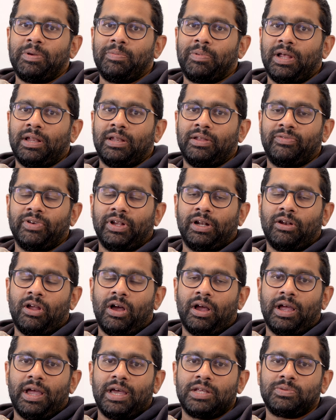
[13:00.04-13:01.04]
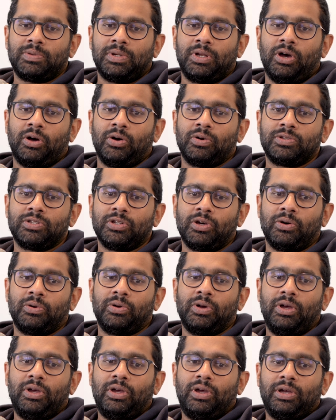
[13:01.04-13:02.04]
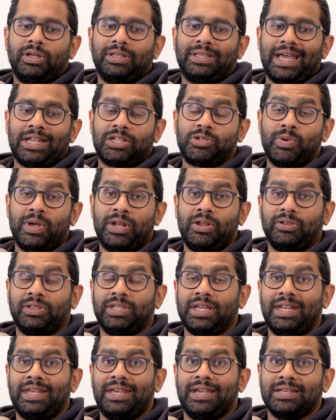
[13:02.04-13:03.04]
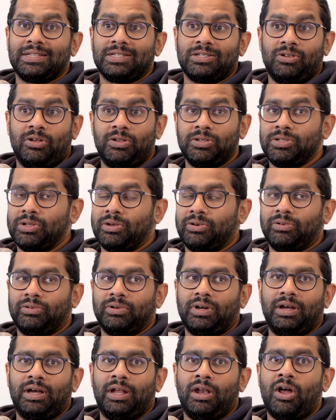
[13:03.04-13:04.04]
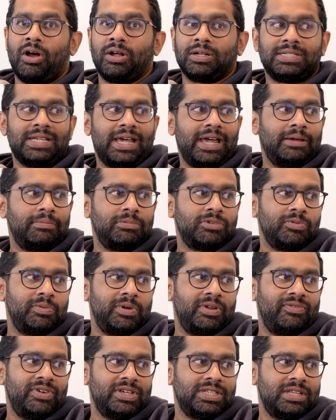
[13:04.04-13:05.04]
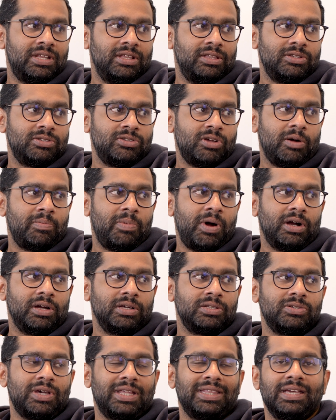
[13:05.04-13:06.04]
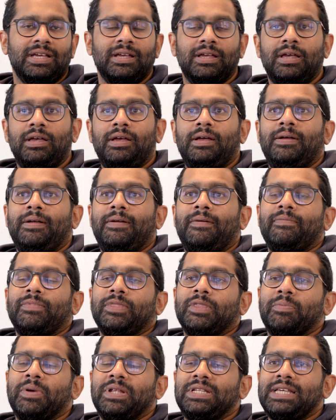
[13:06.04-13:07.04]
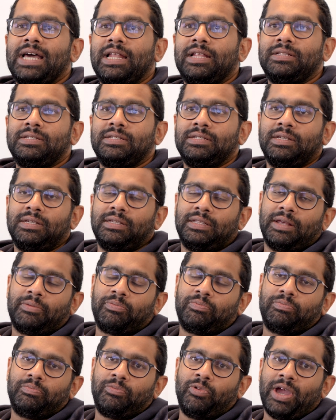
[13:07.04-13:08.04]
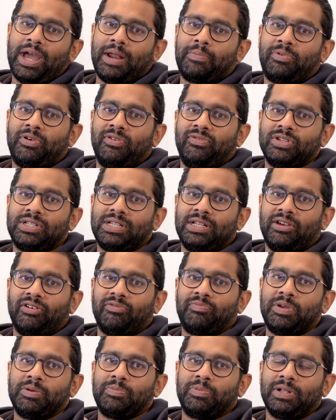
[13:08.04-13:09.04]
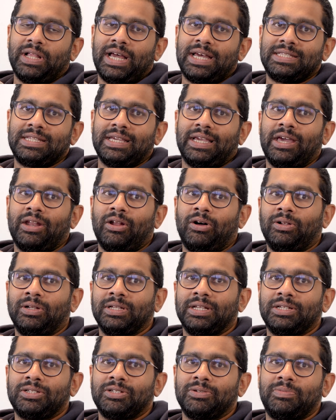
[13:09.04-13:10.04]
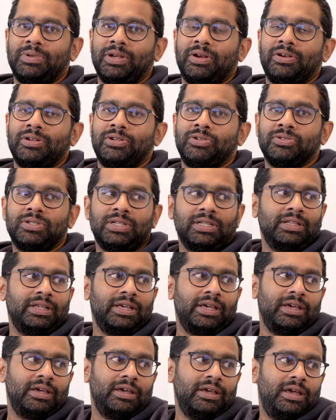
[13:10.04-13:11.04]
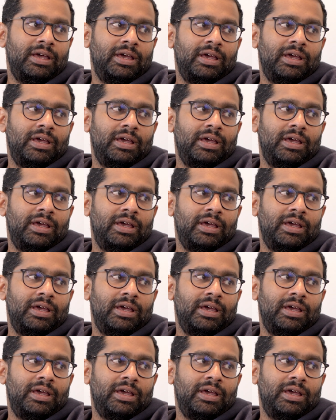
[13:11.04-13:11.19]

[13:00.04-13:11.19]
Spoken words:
people are living longer, as we know. So that 20 or 30 years is also a long time to be invested in the stock market. So I think the mentality that we had previously of people as they get older should be reducing their